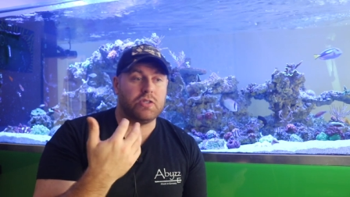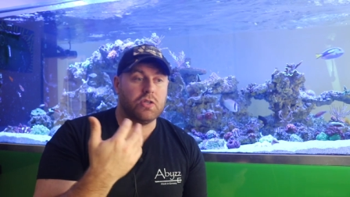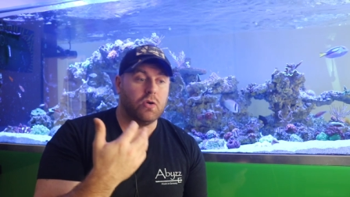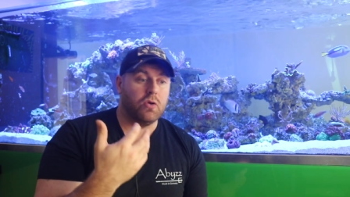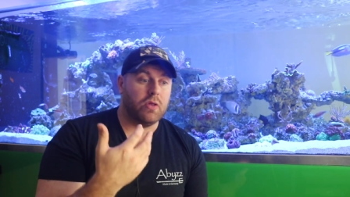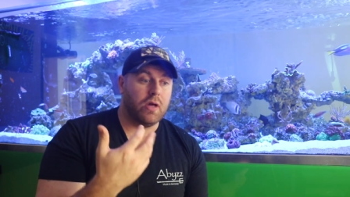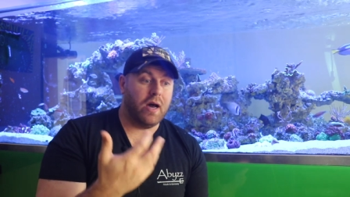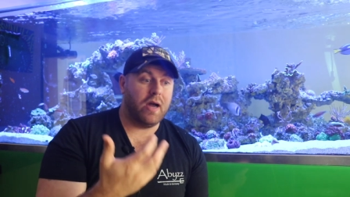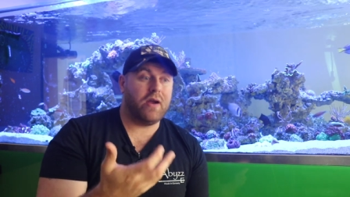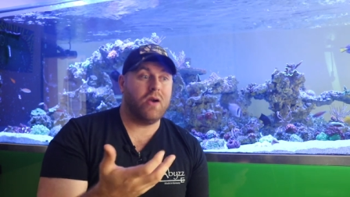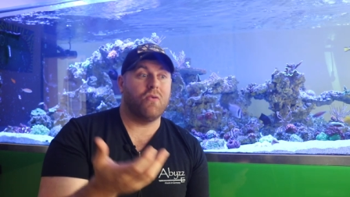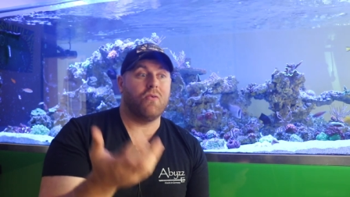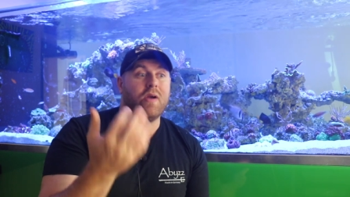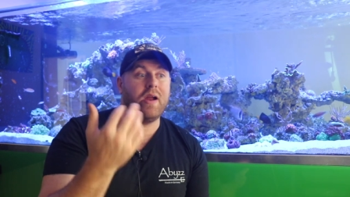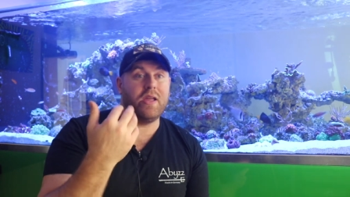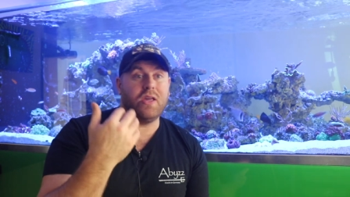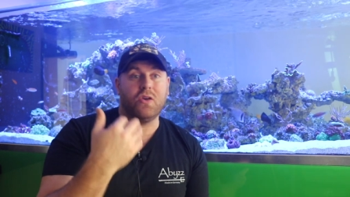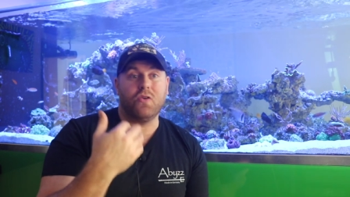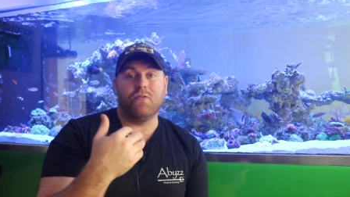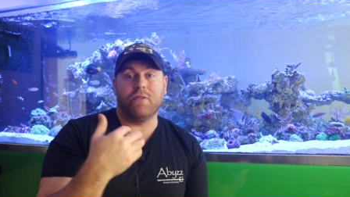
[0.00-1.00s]
So the higher
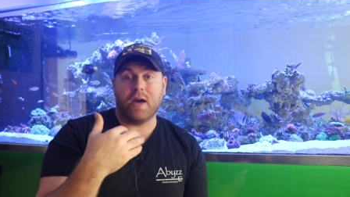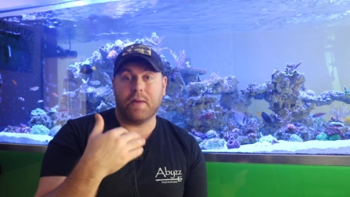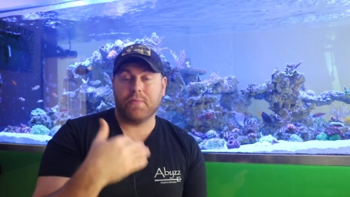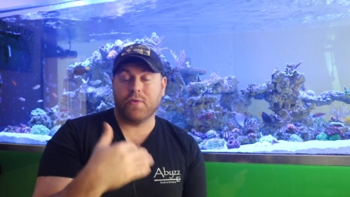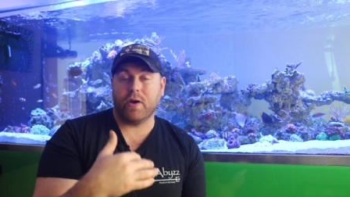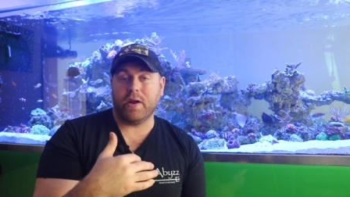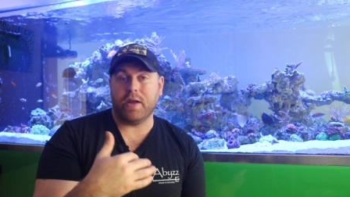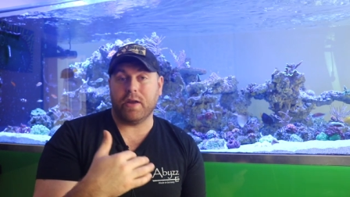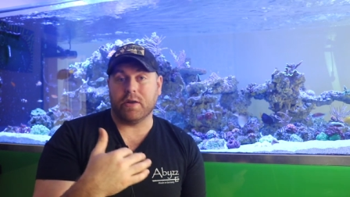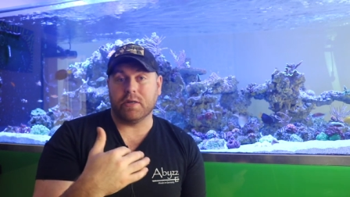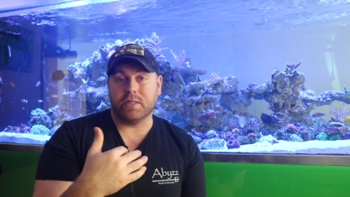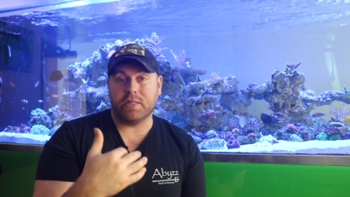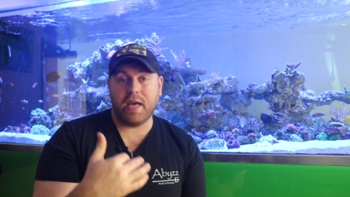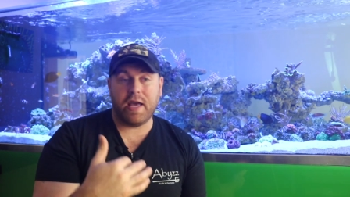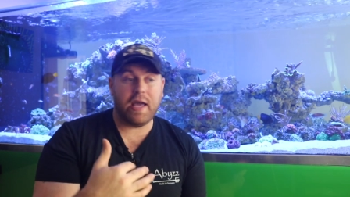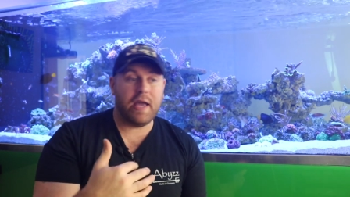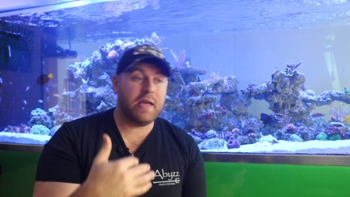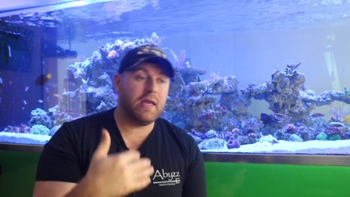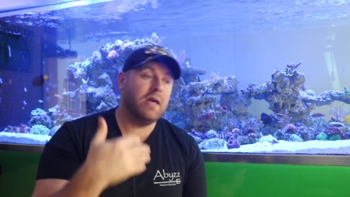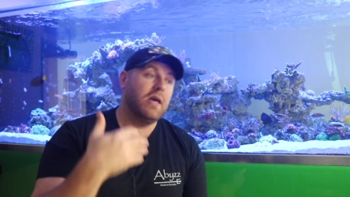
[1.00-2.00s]
rate you evaporate your
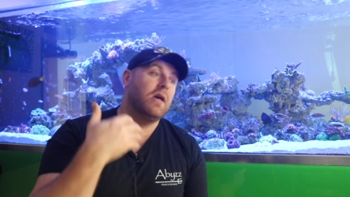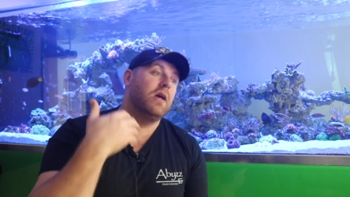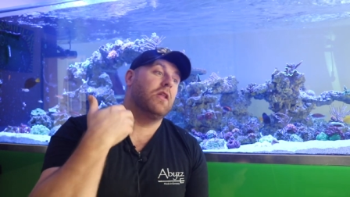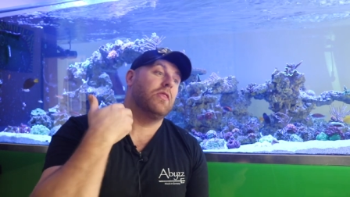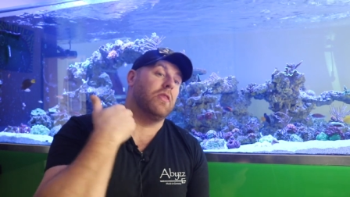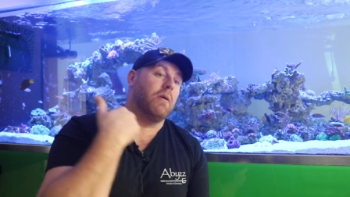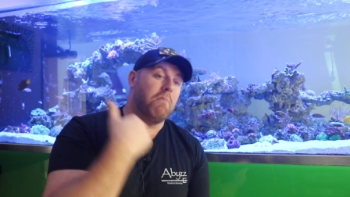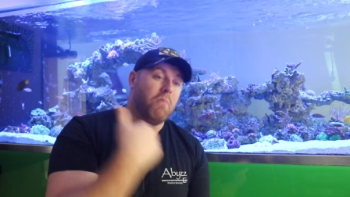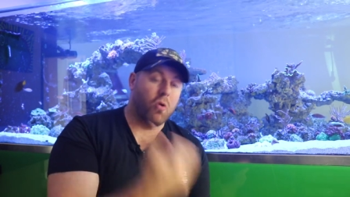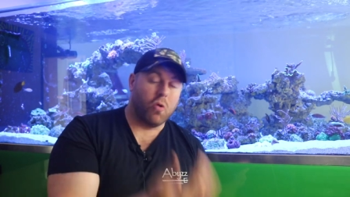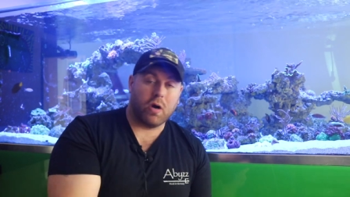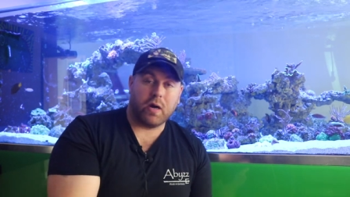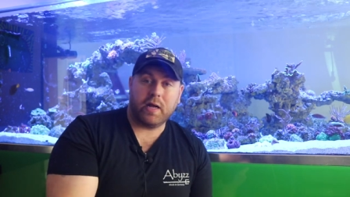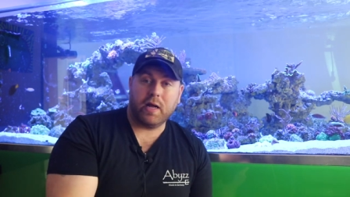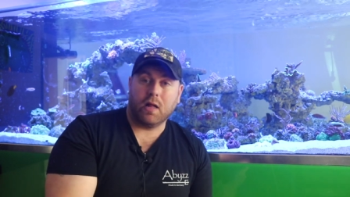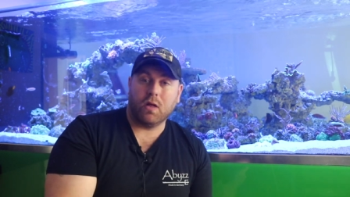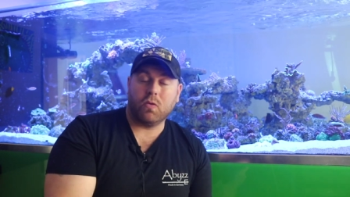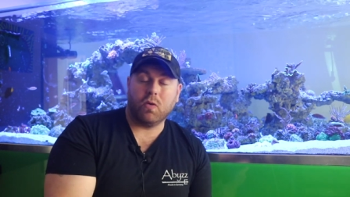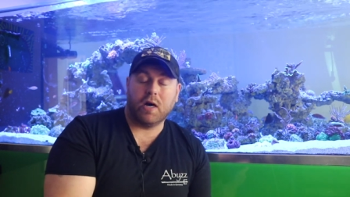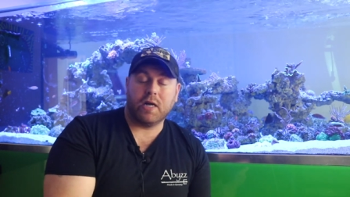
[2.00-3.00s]
tank, the more
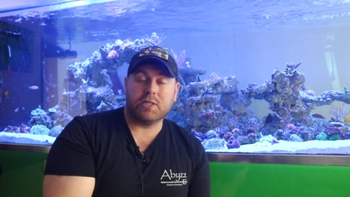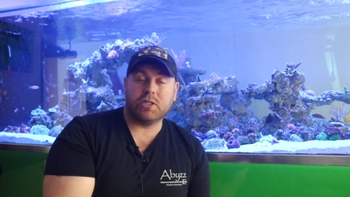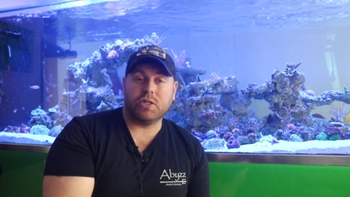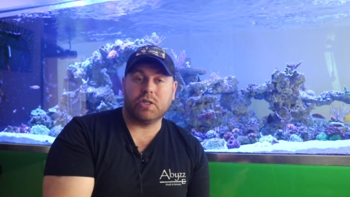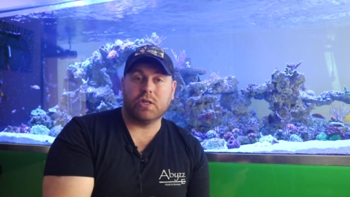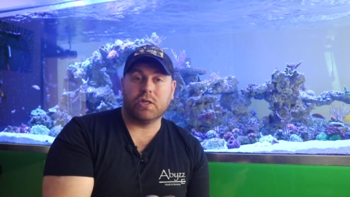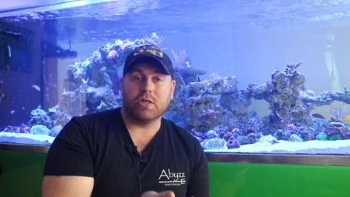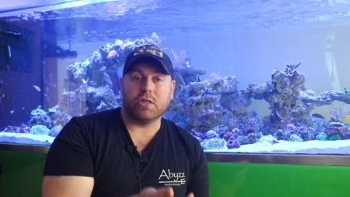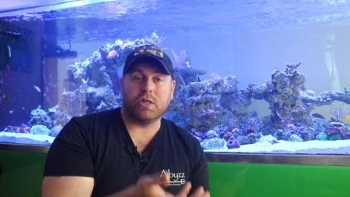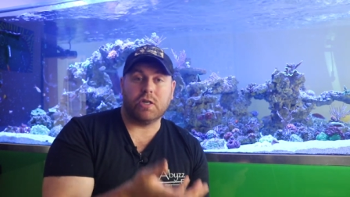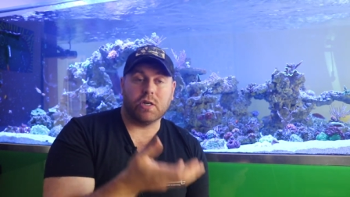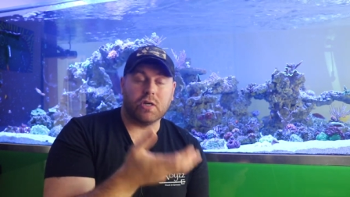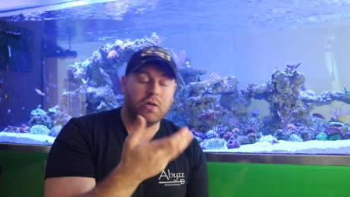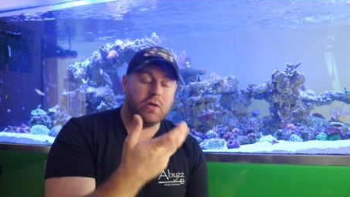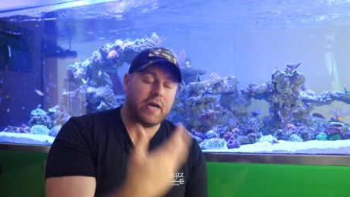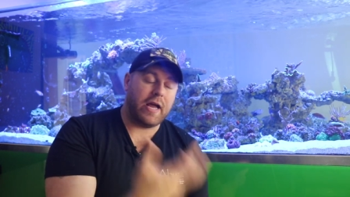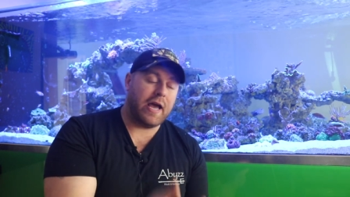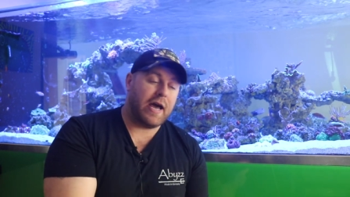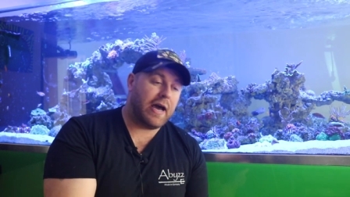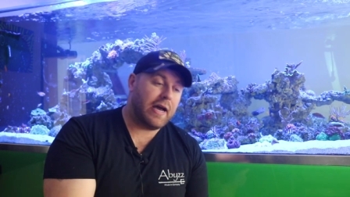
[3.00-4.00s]
calc water you're, you're
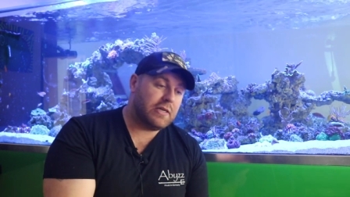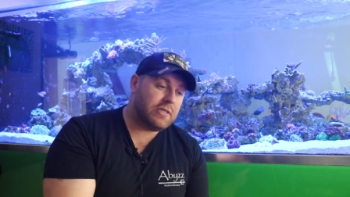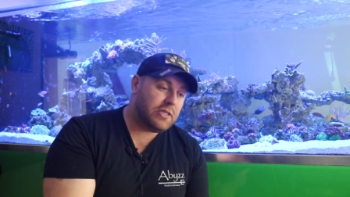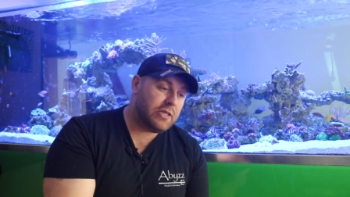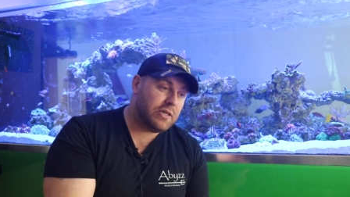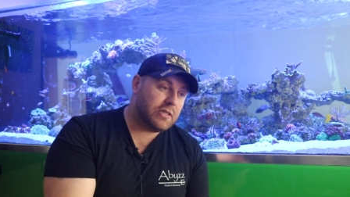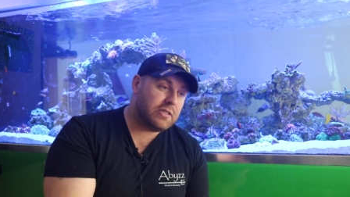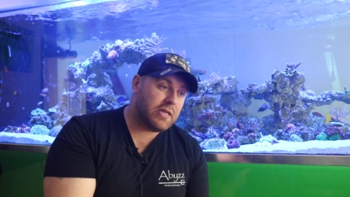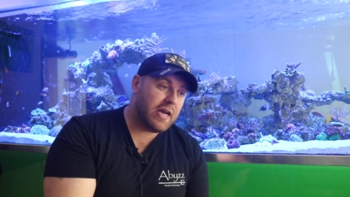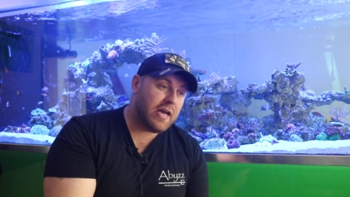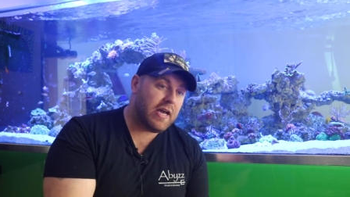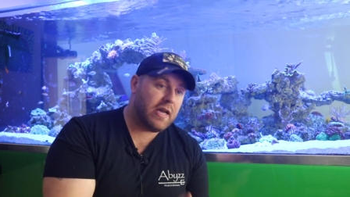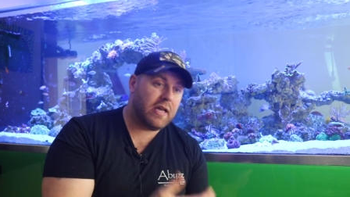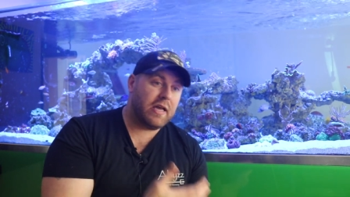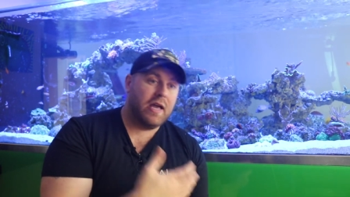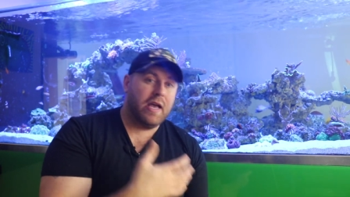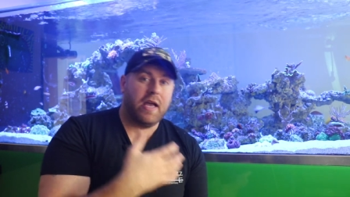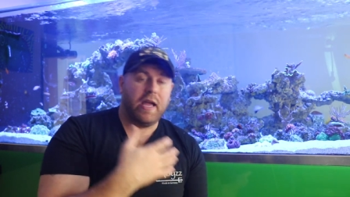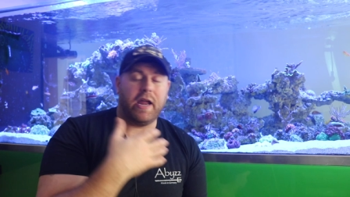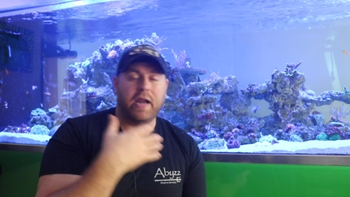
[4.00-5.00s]
going to add to your
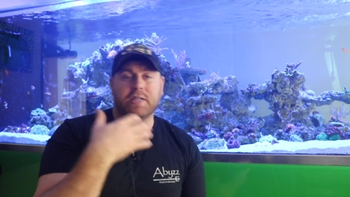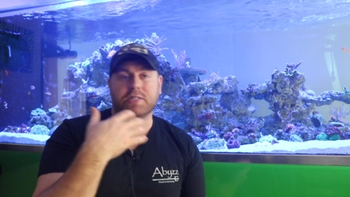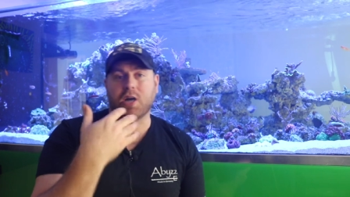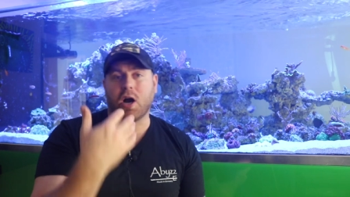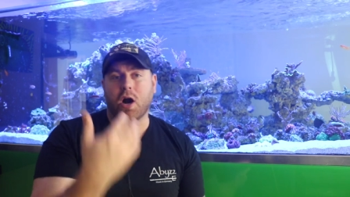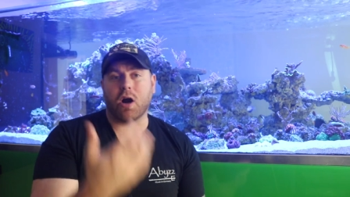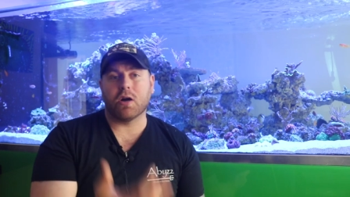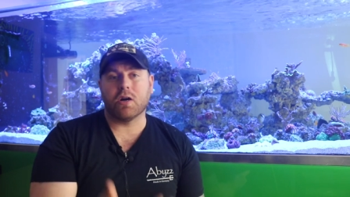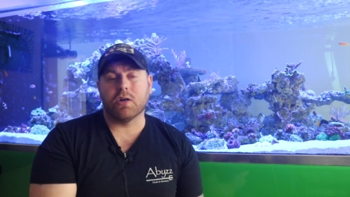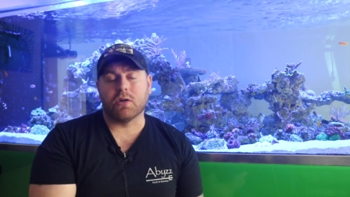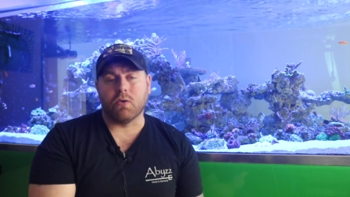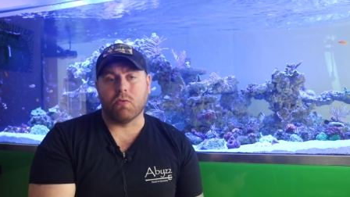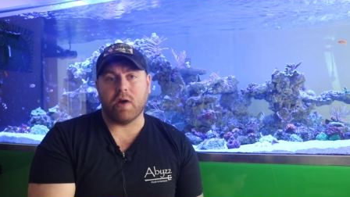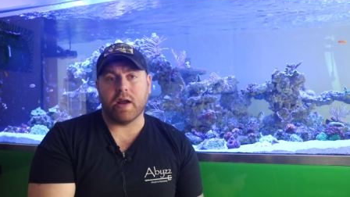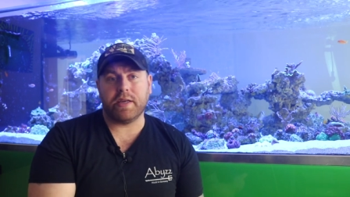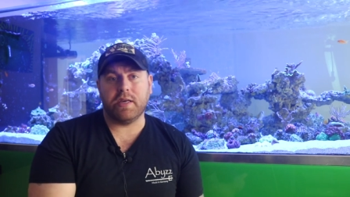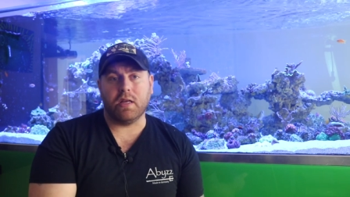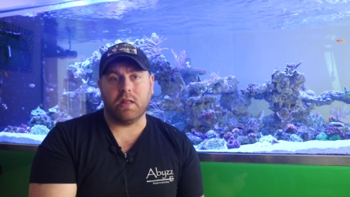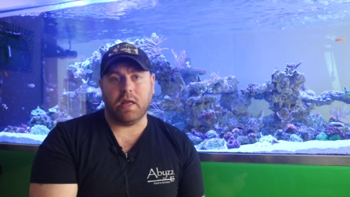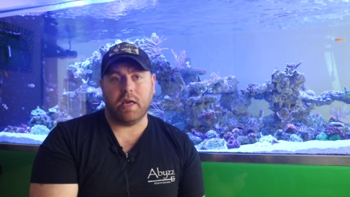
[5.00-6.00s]
tank, and it's harder to
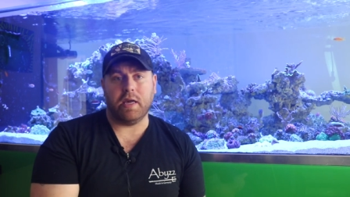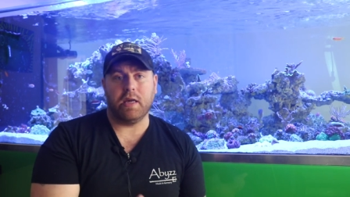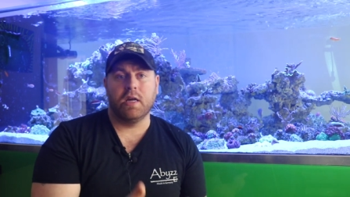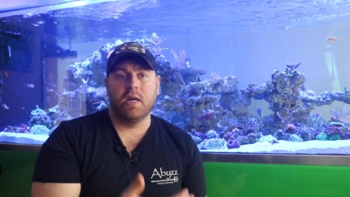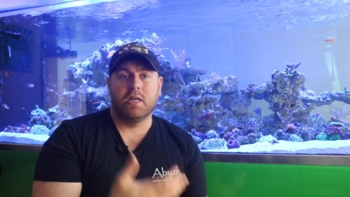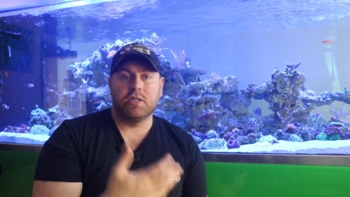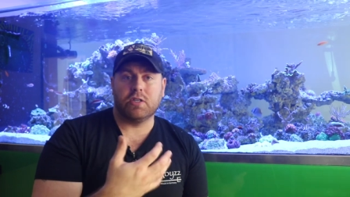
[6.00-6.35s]
regulate.